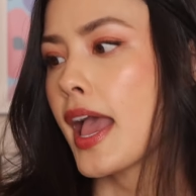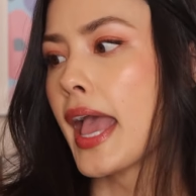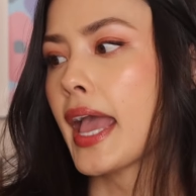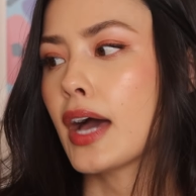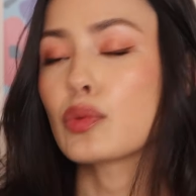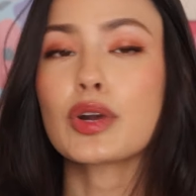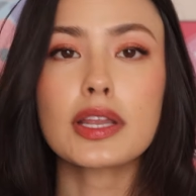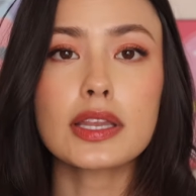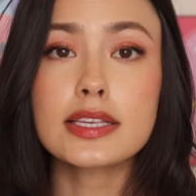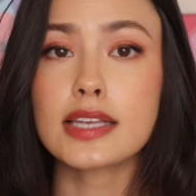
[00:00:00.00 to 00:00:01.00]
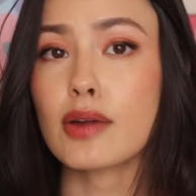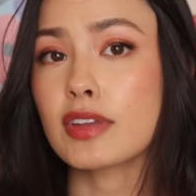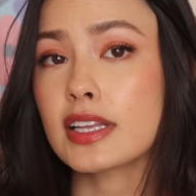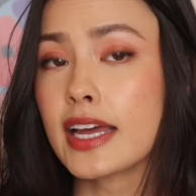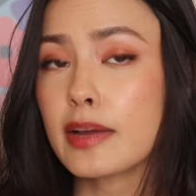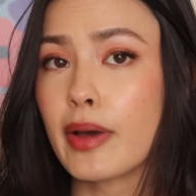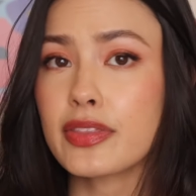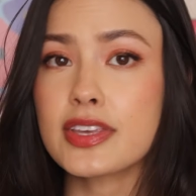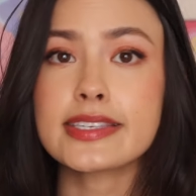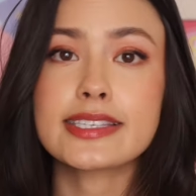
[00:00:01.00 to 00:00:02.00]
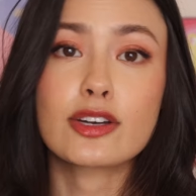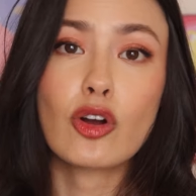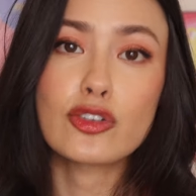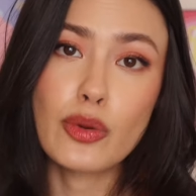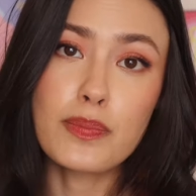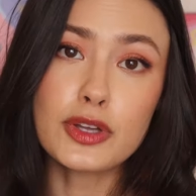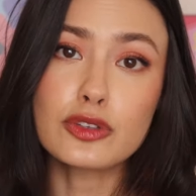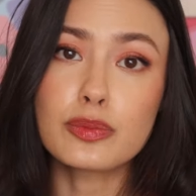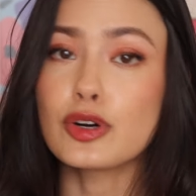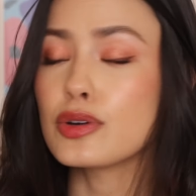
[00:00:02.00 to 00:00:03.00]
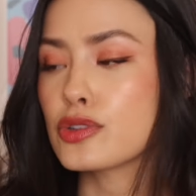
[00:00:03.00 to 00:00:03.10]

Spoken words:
And one of the things that I really like about these is they're also buildable,